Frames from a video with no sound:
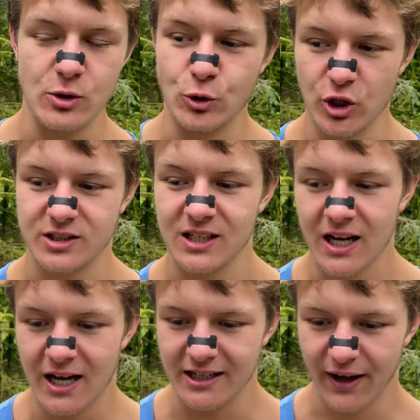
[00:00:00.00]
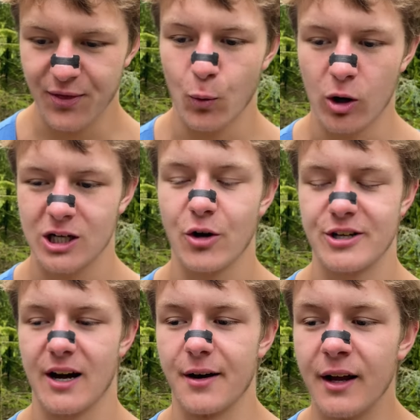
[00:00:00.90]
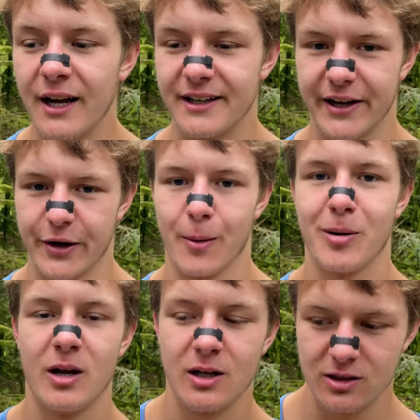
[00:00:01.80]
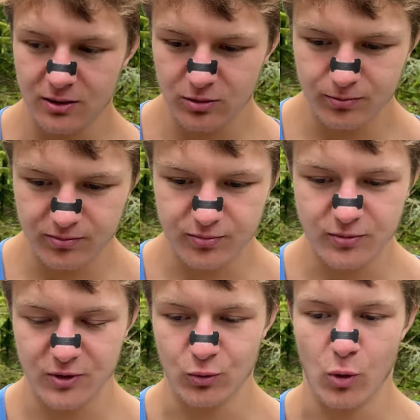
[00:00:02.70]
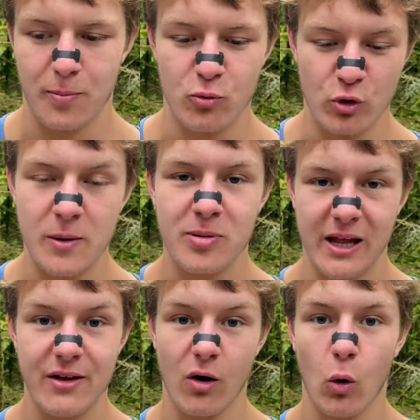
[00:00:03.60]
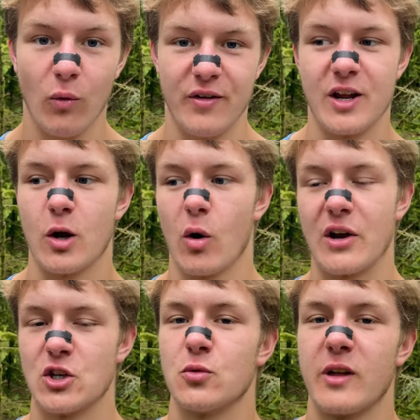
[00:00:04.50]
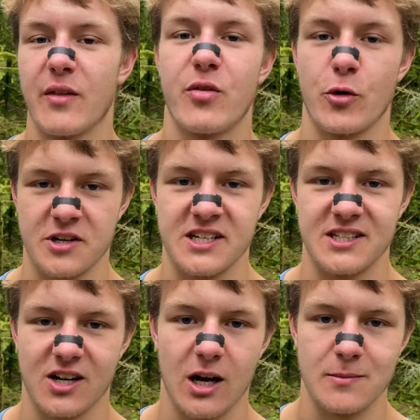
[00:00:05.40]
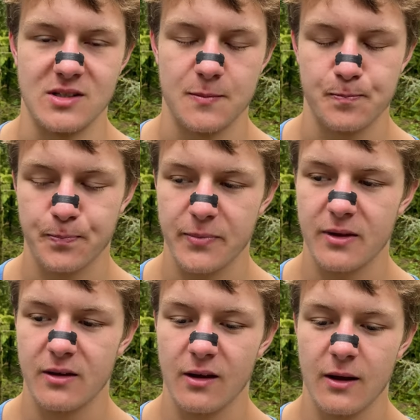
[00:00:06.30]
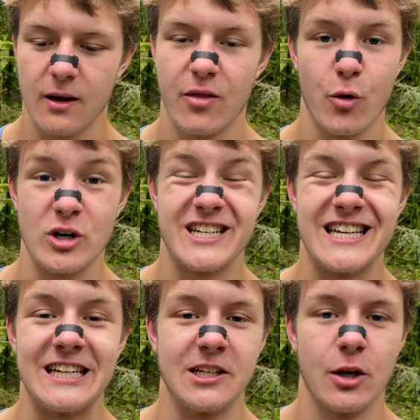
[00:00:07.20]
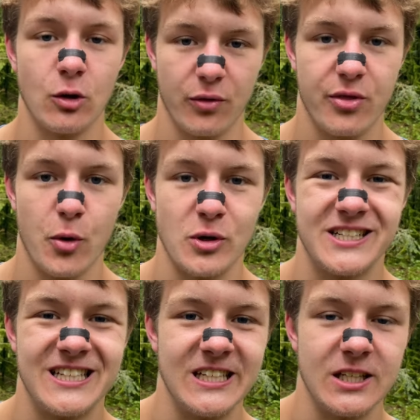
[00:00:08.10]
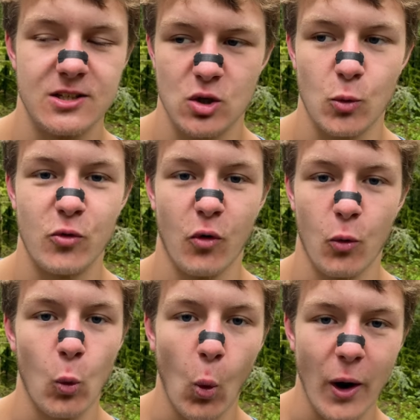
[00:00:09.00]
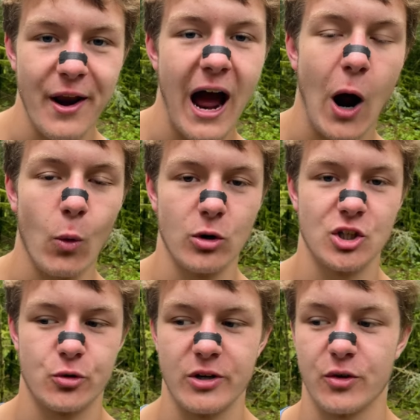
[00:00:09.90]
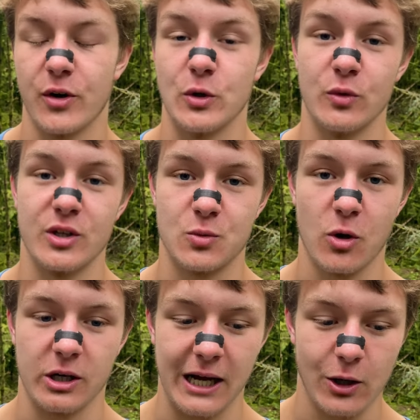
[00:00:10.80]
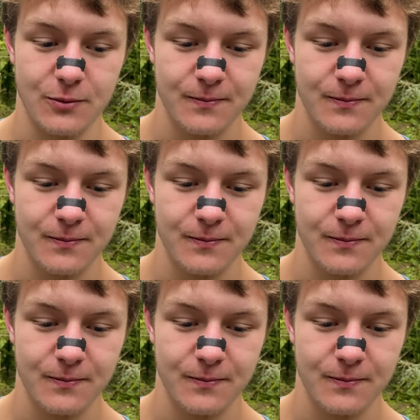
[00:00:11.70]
You just get the workout done, get up, replay the whole video and do that 13 times. 13, not 30. So for 1 hour straight, you're gonna do this workout.